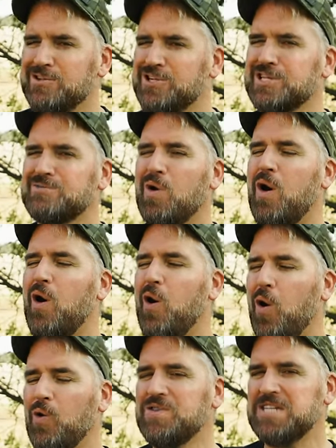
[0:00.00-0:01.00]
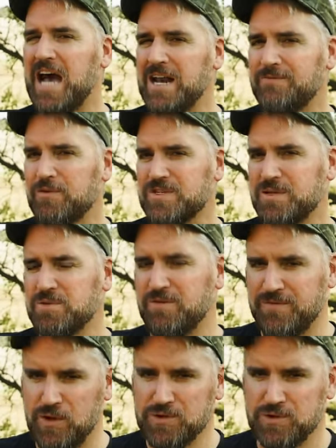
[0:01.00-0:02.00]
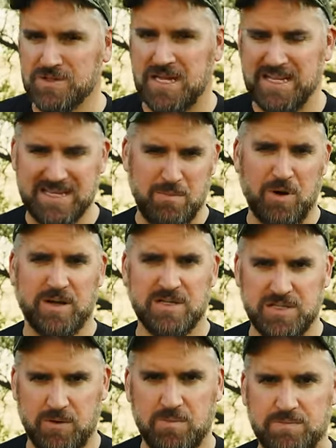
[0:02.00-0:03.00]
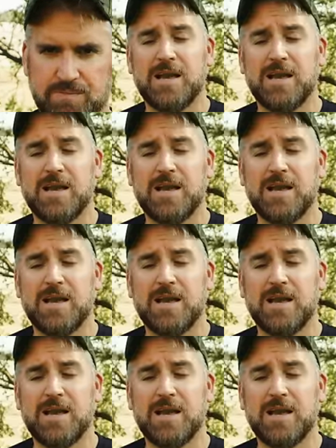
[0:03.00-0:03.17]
Just hold tight for some diffusers to hit the market soon.